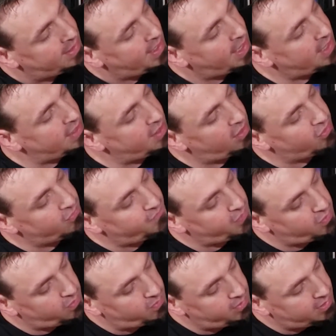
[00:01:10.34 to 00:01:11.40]
and another
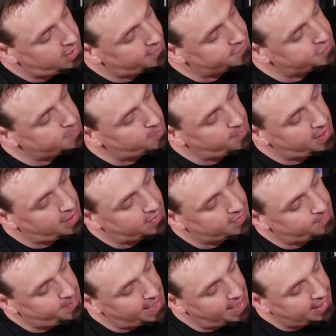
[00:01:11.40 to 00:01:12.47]
view of Superman on the
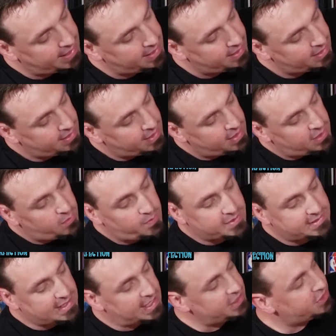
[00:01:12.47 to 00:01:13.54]
back, the
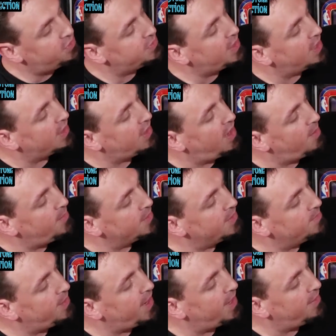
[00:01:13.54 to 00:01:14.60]
Sideshow.com on the
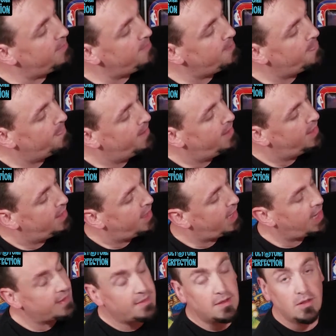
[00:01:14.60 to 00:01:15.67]
bottom,
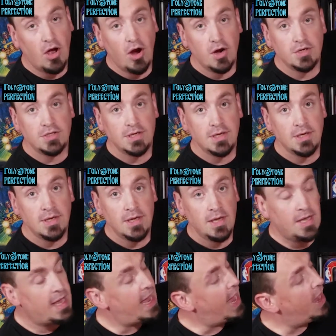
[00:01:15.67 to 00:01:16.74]
and the large
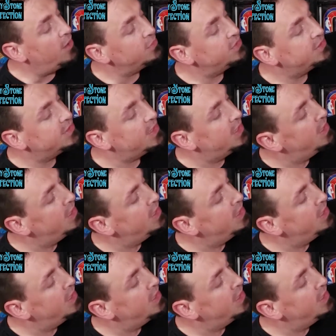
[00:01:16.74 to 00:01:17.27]
house